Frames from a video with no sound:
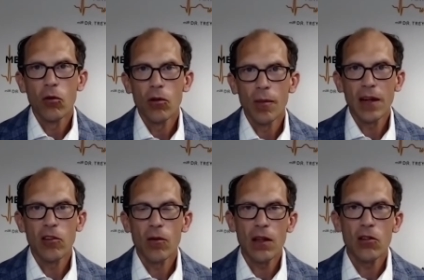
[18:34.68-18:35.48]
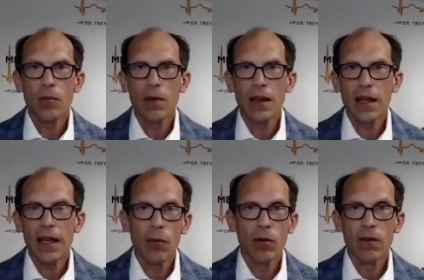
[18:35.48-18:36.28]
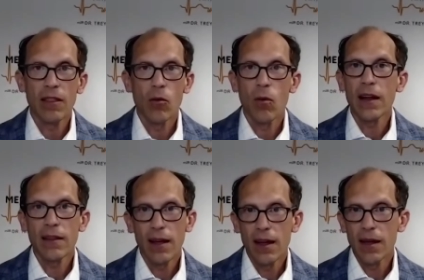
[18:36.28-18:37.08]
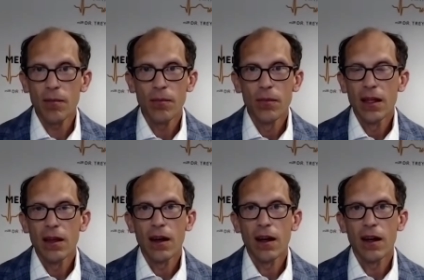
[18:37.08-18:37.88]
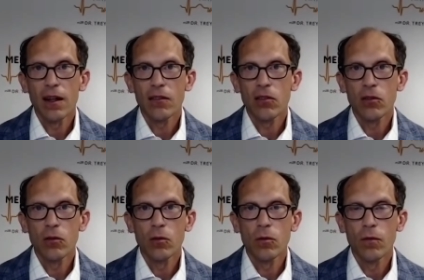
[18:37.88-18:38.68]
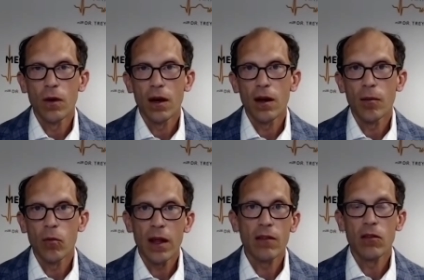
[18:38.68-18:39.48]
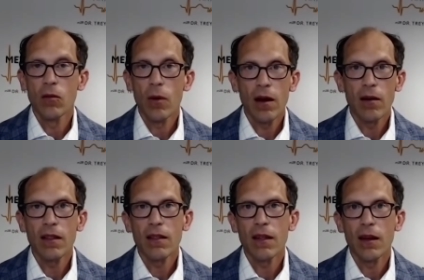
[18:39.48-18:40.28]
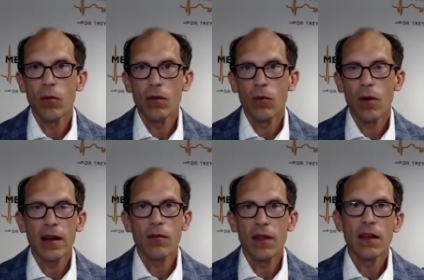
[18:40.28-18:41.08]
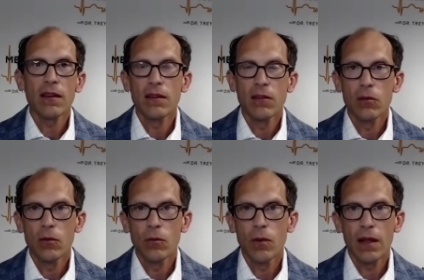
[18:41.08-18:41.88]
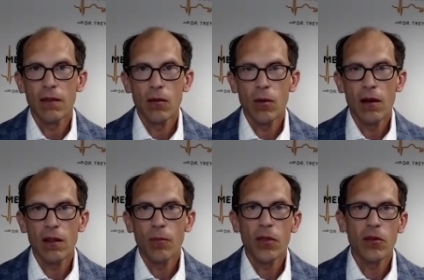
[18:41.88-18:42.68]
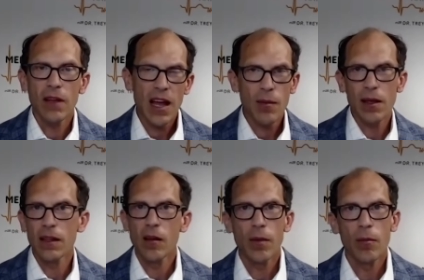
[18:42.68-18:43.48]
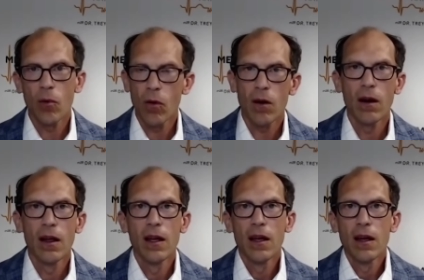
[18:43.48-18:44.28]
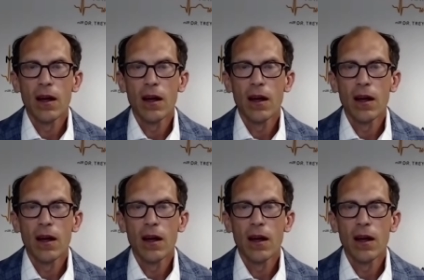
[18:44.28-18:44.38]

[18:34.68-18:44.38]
social maturation meaning it was at the right time uh, to uh, raise the awareness, and it was the right event to raise the awareness. But there's got to be a little bit more